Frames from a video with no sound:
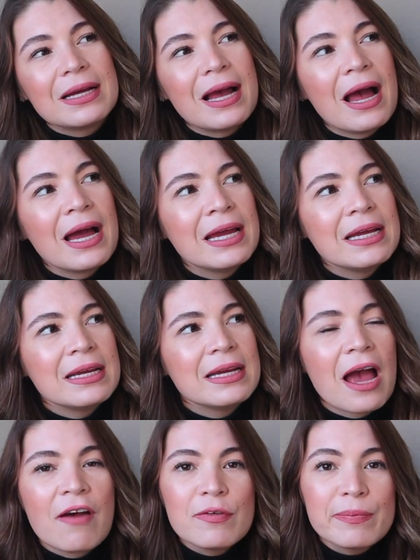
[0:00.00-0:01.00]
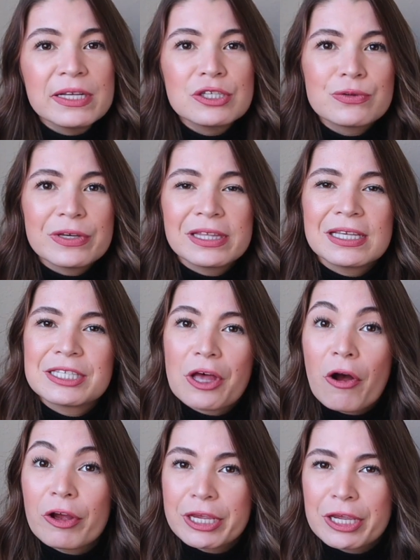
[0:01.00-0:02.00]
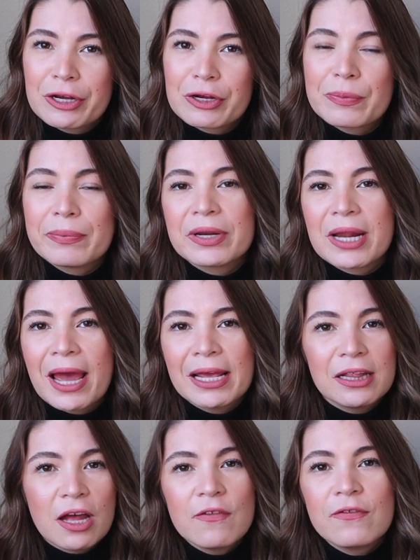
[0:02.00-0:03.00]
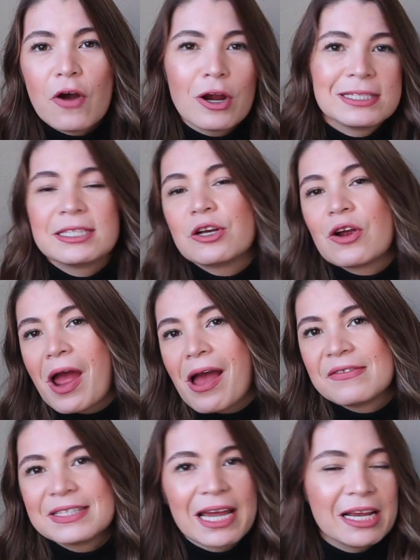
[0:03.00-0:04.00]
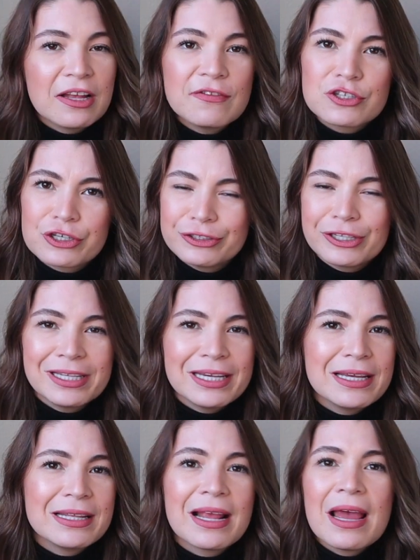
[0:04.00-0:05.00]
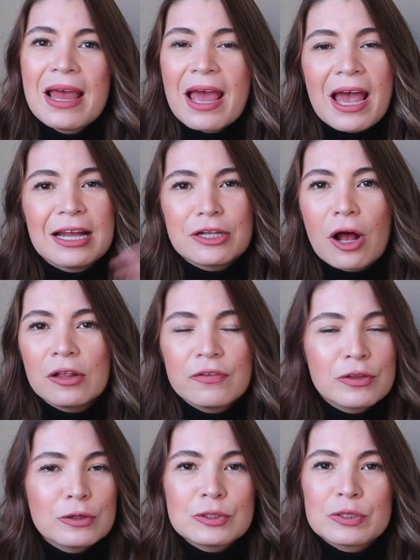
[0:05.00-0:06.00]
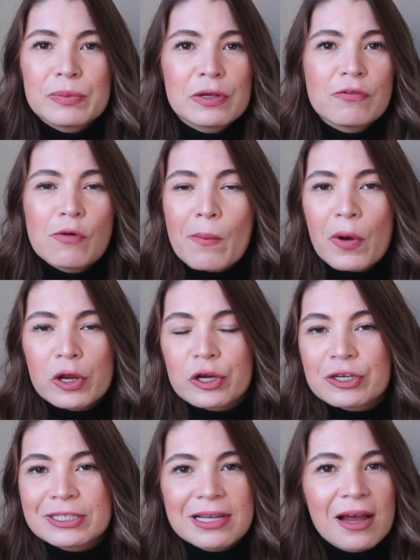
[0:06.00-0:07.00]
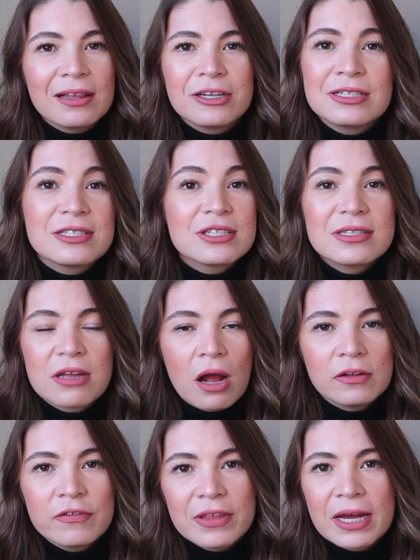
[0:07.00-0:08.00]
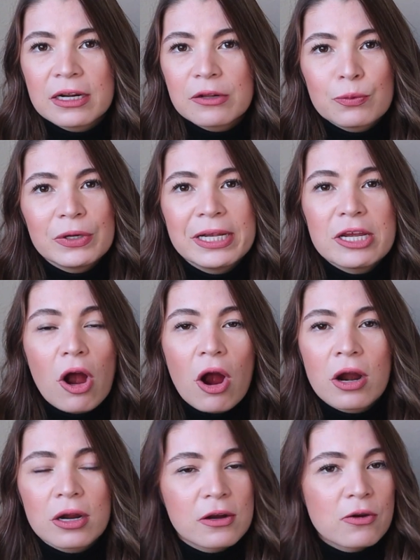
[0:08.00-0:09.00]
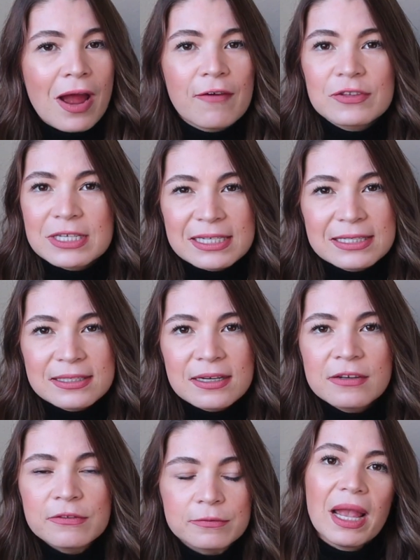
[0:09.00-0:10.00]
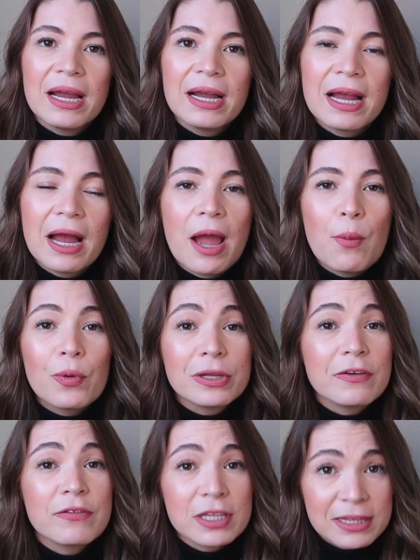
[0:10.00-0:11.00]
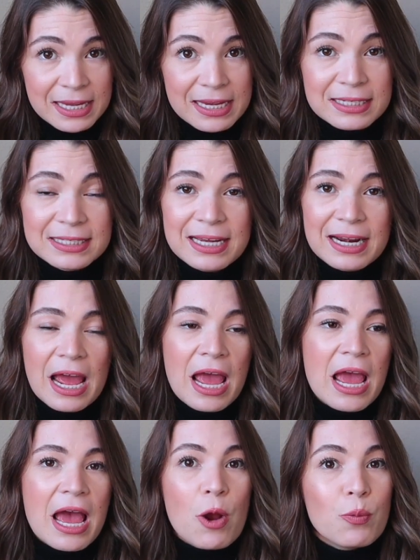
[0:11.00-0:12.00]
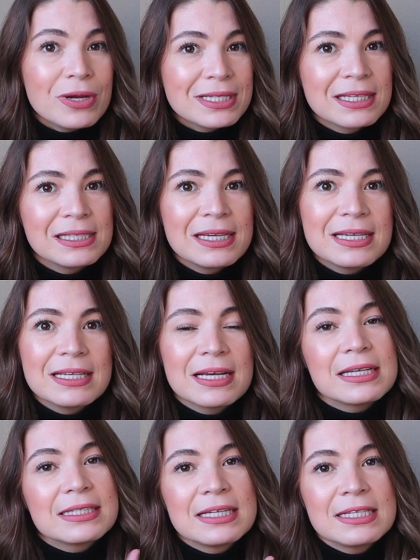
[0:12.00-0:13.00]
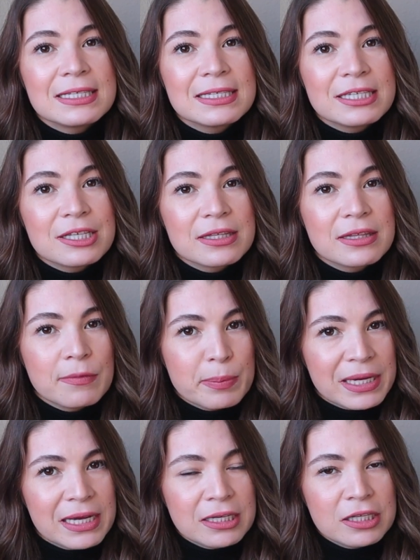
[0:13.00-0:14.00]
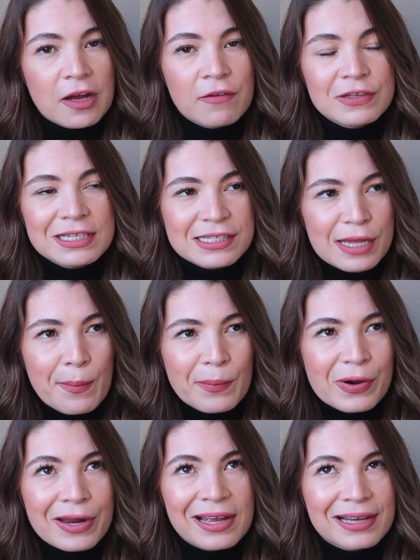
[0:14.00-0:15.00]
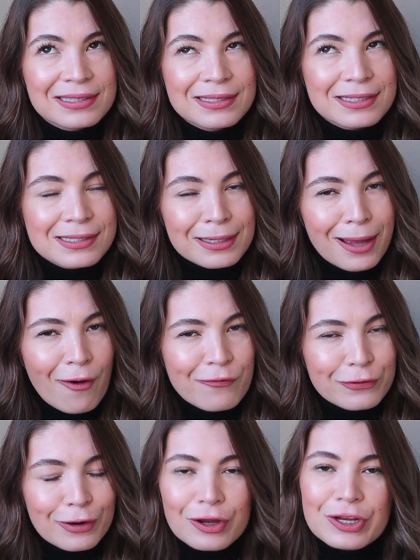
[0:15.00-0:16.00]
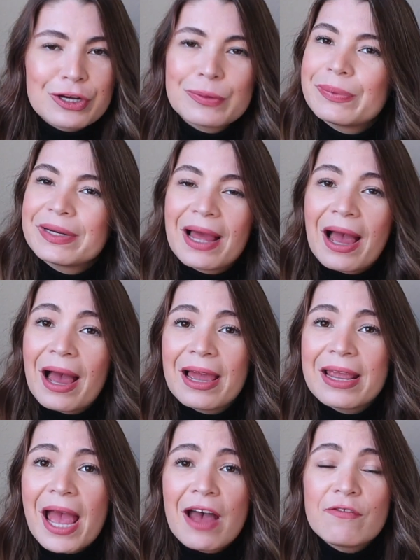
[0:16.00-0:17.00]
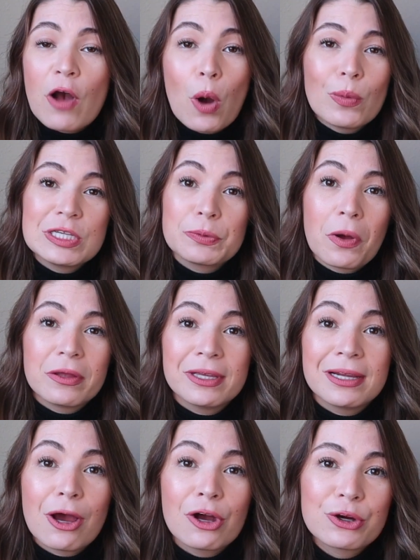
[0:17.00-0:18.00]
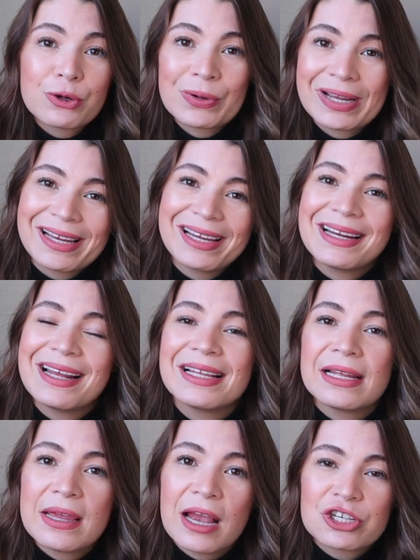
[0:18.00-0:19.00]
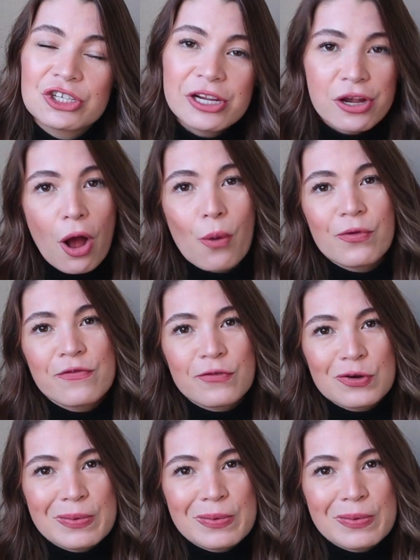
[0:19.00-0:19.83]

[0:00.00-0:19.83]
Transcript: I haven't been doing this all year, but I love arts and crafts. I love journaling and all of those beautiful markers, colors, just all of that really art crafty stuff. And one of the things that recently, since the beginning of December, I guess it doesn't count for all year, but I have always wanted a Cricut, and I actually got one for